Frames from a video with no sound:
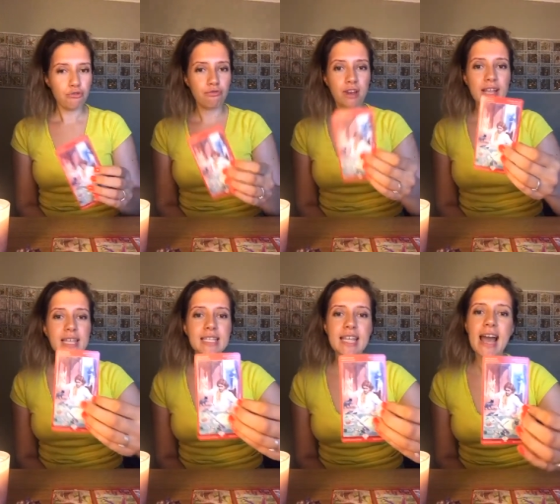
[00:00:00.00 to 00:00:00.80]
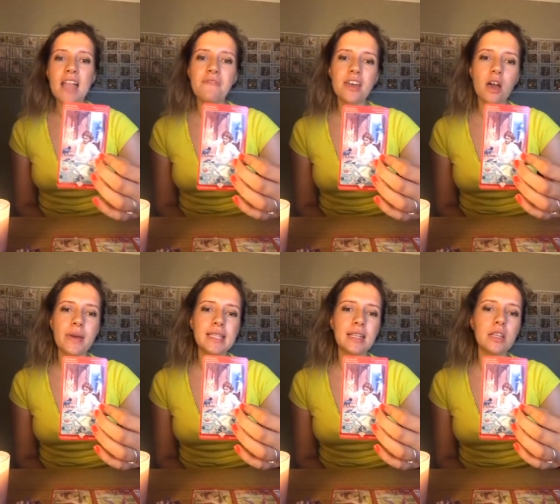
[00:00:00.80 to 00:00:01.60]
Really scared they're
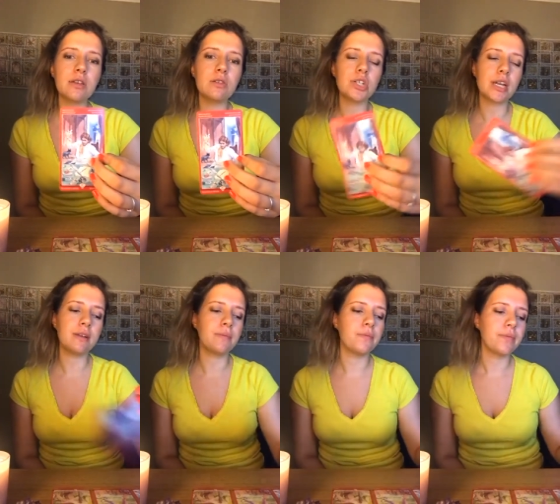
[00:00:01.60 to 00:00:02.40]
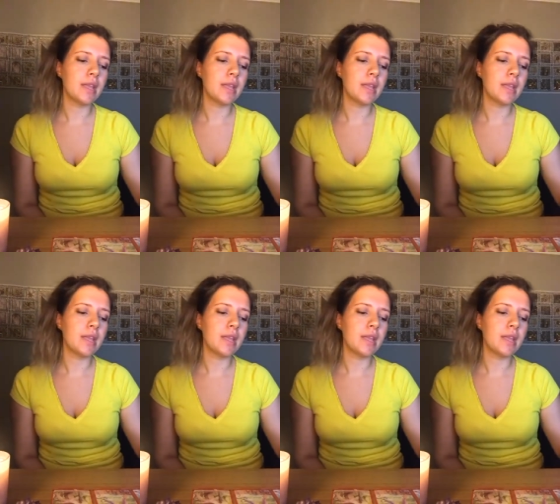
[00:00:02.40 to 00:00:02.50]
going to lose you